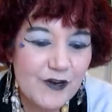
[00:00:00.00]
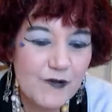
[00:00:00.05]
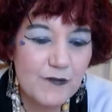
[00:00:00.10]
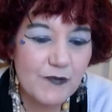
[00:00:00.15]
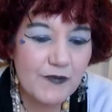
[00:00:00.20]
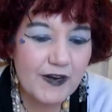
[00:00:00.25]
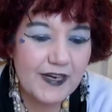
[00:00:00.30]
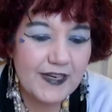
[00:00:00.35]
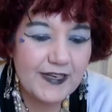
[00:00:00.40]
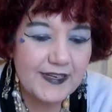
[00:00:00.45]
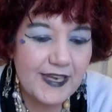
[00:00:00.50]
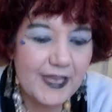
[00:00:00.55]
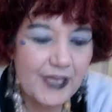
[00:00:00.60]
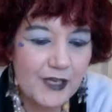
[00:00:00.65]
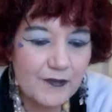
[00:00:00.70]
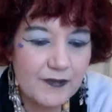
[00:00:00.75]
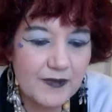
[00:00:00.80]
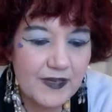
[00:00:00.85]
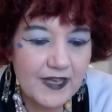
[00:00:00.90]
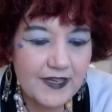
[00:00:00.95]
Brighten
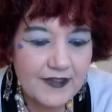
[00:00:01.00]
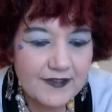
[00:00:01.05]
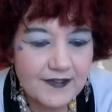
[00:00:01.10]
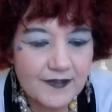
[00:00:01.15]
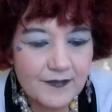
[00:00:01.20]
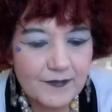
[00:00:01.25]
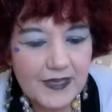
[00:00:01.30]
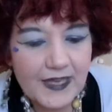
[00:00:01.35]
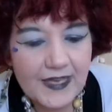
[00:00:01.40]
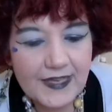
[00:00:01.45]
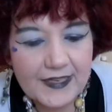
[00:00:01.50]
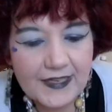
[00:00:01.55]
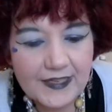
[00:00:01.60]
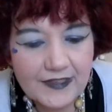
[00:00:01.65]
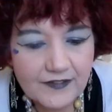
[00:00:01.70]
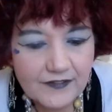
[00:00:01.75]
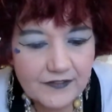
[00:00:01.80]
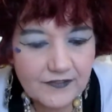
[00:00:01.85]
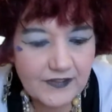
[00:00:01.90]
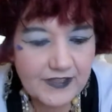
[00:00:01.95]
Up
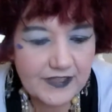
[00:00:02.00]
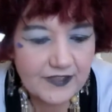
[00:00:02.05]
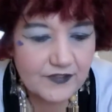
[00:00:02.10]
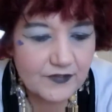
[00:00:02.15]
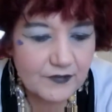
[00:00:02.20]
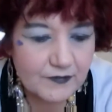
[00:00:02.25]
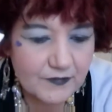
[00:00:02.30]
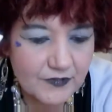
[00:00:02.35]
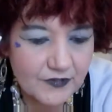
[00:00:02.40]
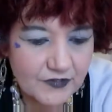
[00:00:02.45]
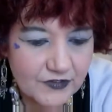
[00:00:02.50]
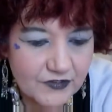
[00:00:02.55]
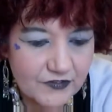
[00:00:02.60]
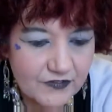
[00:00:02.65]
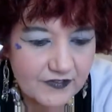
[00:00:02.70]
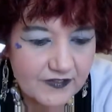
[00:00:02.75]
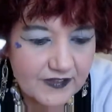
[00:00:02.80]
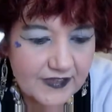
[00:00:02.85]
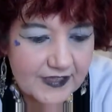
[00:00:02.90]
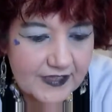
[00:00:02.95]
Enzymatic Face
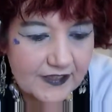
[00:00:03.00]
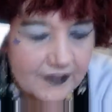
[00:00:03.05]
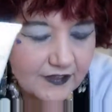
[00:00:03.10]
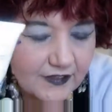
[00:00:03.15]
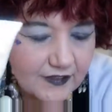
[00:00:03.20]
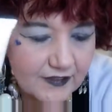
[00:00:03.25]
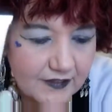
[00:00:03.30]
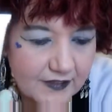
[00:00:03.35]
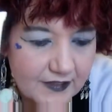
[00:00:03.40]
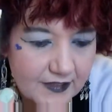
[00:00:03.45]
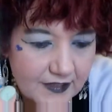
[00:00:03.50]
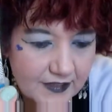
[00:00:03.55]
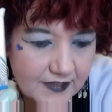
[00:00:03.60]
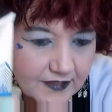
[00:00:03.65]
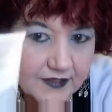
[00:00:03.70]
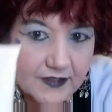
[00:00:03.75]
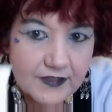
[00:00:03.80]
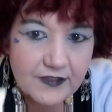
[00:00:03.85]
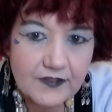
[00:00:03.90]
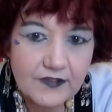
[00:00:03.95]
Rejuvenator.
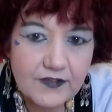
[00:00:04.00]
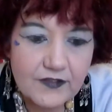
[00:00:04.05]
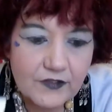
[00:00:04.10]
This